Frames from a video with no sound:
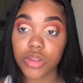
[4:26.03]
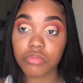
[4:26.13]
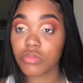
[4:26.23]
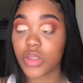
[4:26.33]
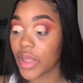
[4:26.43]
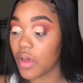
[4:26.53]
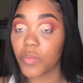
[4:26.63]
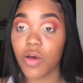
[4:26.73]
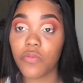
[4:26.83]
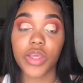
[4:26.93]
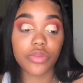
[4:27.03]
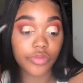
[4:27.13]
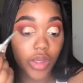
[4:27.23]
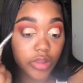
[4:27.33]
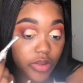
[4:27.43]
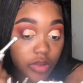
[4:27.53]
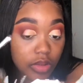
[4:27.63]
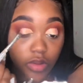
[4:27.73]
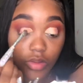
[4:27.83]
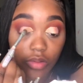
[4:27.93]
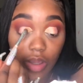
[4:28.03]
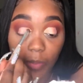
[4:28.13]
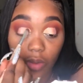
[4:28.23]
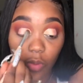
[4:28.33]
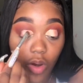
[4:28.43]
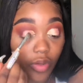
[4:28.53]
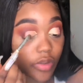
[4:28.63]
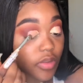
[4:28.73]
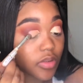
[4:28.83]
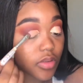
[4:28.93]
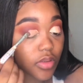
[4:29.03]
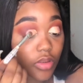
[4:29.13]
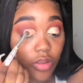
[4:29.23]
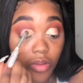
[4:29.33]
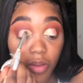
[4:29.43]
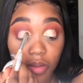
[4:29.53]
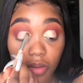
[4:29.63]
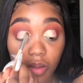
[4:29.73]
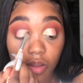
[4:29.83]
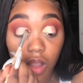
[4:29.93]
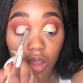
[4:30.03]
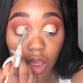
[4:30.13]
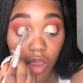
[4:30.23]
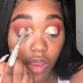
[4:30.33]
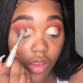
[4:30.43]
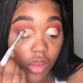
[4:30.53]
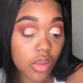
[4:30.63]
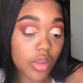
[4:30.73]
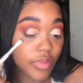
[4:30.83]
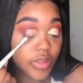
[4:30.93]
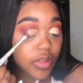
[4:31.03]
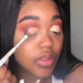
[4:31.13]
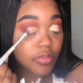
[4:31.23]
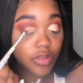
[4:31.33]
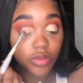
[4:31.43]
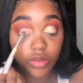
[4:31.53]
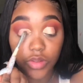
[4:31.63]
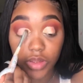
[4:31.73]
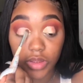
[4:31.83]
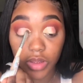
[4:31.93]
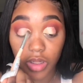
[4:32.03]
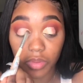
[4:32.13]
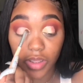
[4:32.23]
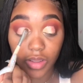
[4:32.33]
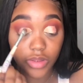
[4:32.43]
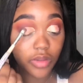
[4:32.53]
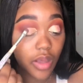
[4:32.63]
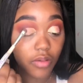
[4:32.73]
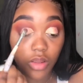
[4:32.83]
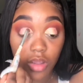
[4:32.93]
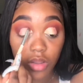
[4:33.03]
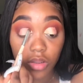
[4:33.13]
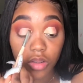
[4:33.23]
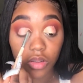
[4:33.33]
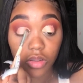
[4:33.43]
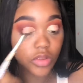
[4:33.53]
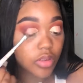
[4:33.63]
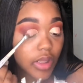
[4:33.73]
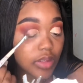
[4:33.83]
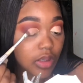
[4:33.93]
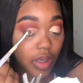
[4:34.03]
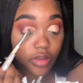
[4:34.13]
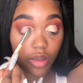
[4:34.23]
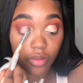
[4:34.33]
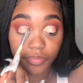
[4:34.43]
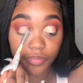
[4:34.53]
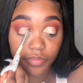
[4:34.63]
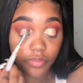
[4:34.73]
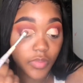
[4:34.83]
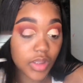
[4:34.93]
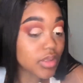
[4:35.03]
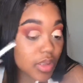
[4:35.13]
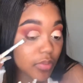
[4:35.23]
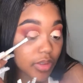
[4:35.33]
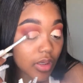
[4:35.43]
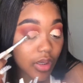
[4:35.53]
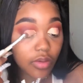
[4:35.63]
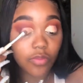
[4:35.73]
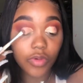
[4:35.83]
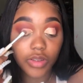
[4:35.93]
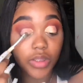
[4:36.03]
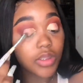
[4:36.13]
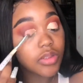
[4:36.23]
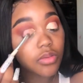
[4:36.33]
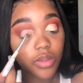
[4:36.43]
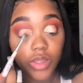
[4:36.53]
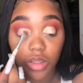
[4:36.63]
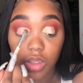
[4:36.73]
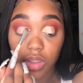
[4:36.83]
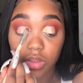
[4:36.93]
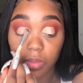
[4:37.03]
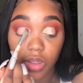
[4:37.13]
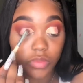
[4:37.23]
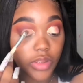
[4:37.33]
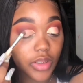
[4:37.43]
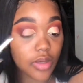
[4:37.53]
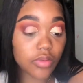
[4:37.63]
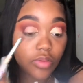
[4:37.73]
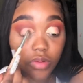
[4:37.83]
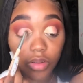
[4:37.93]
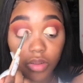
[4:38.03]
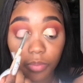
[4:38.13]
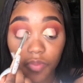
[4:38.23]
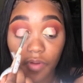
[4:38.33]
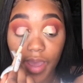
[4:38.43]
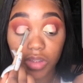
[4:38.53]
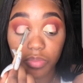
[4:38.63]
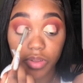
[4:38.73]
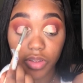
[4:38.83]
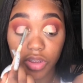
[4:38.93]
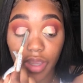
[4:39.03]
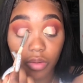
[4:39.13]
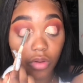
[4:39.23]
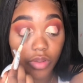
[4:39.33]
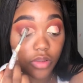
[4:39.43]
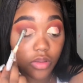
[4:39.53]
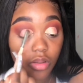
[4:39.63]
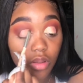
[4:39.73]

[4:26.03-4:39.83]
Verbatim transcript: So once all of that is done, I actually like to take a flat eyeshadow brush, and it's just a brush I got from Elle for like three dollars, and I actually like to use it to blend out the concealer on the lid, just so that it's not super liquidy